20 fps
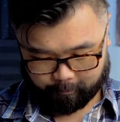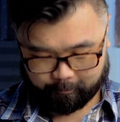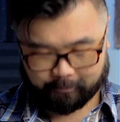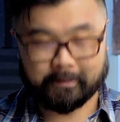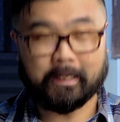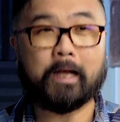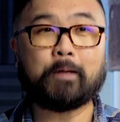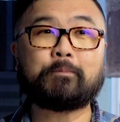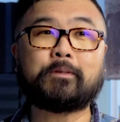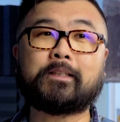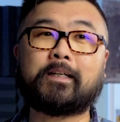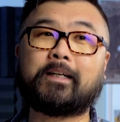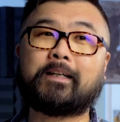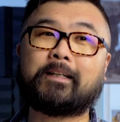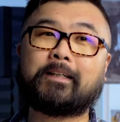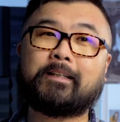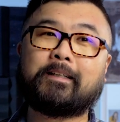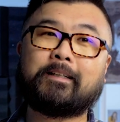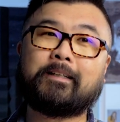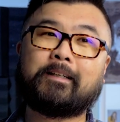from
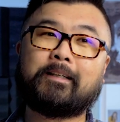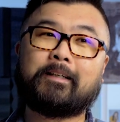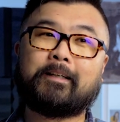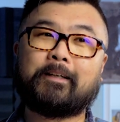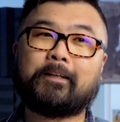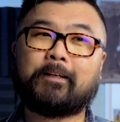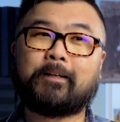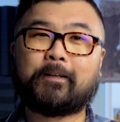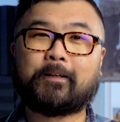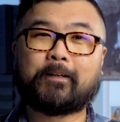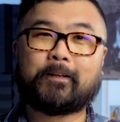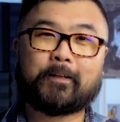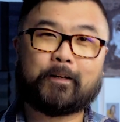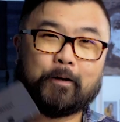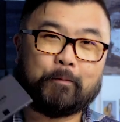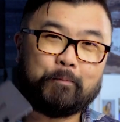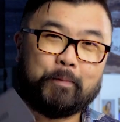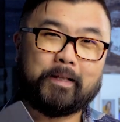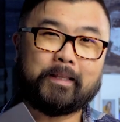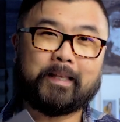Samsung
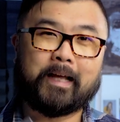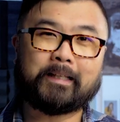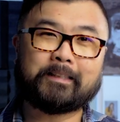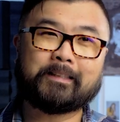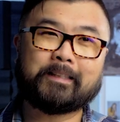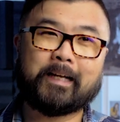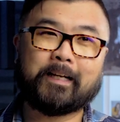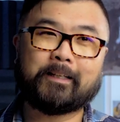could meet that